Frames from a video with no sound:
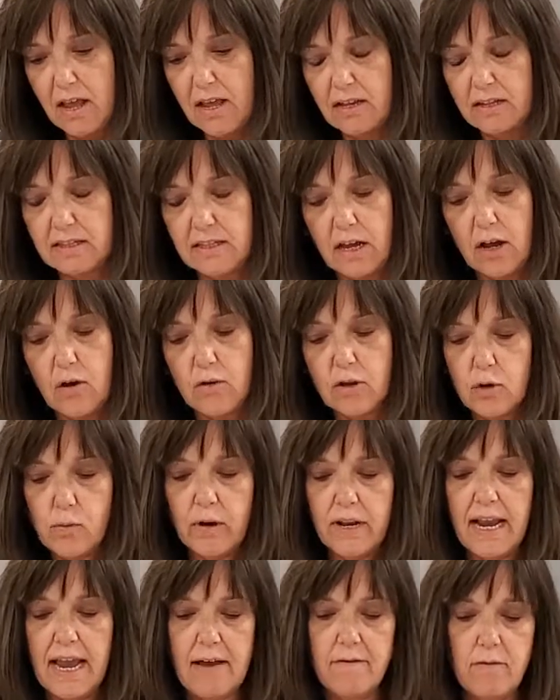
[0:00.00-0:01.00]
So you want
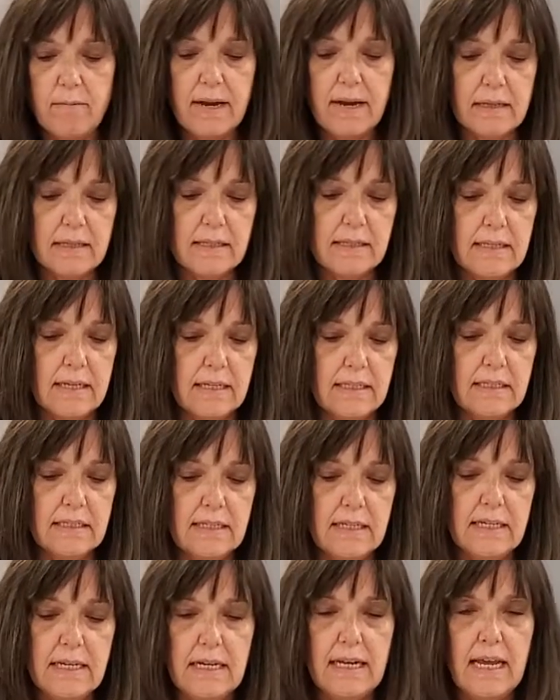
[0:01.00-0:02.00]
to have about
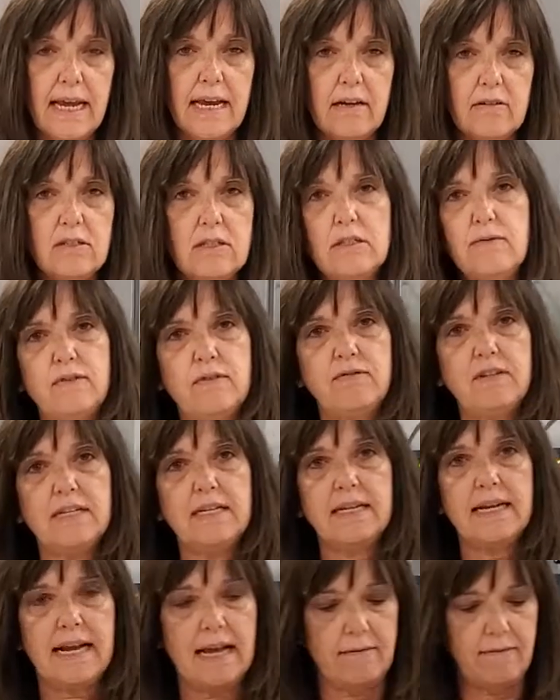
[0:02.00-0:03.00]
16 ounces, 15 and
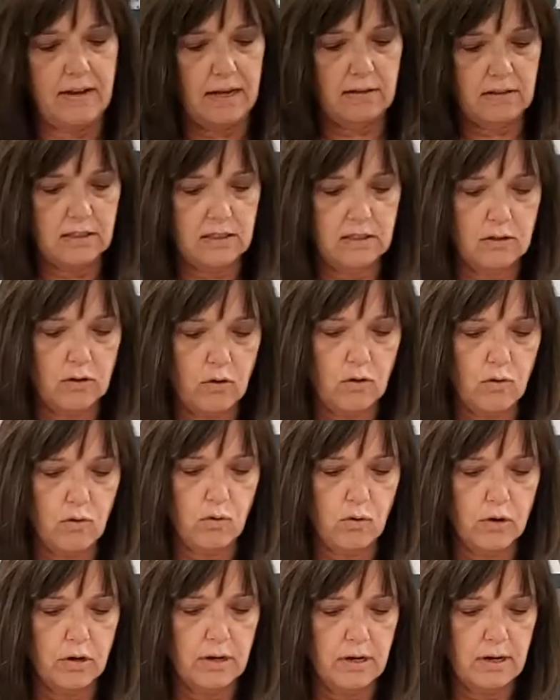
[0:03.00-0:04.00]
a half ounces of
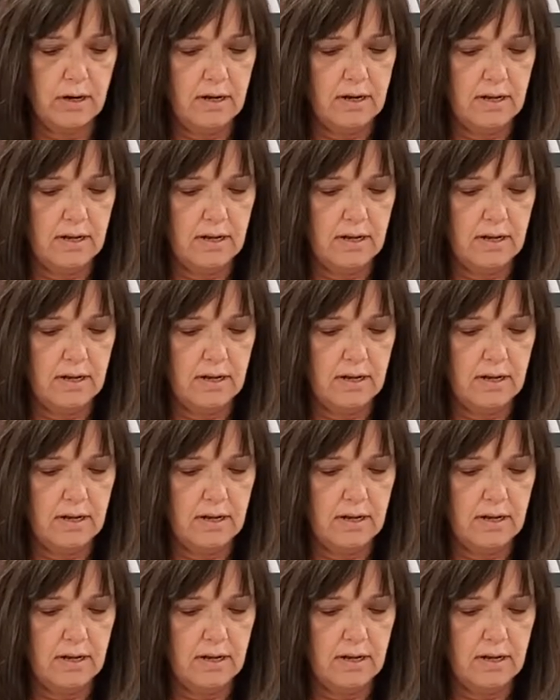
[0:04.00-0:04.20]
corn.